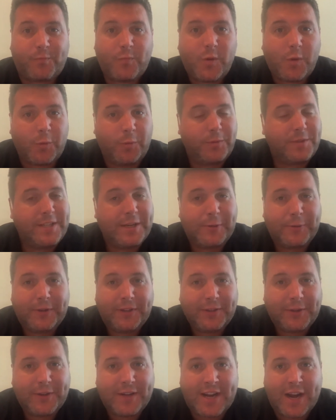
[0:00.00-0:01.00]
We'll take
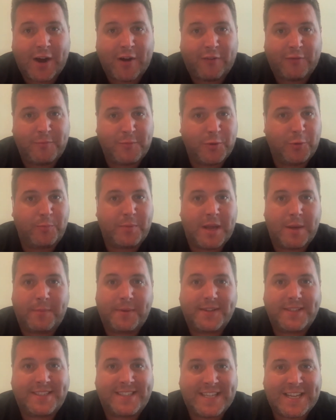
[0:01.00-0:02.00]
really good care of them. You'll be able
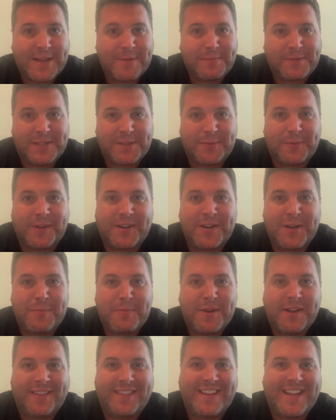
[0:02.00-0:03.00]
to see them since we're going to
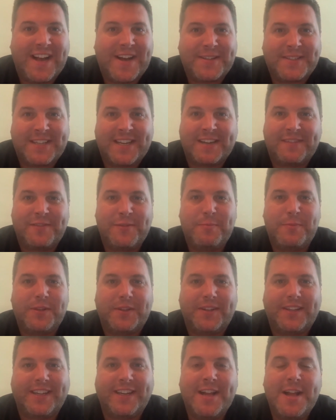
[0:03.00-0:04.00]
be on the outside of the
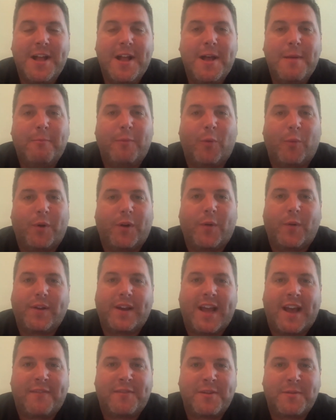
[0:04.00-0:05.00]
building. But we're going
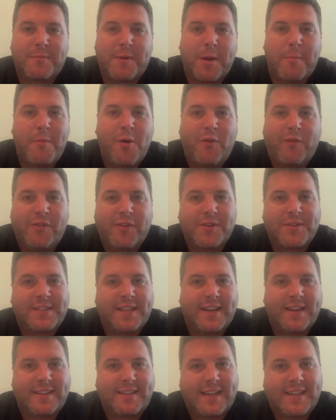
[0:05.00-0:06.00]
to have them come over,
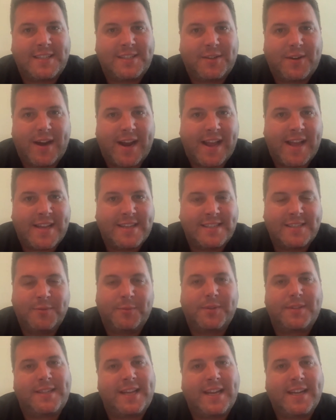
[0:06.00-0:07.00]
sanitize their hands, and then
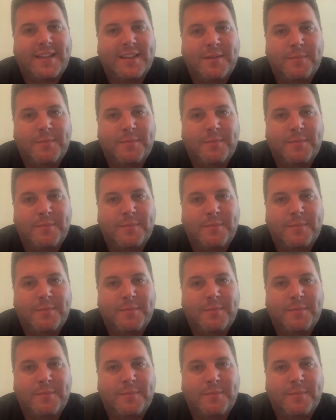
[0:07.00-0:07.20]
we'll take them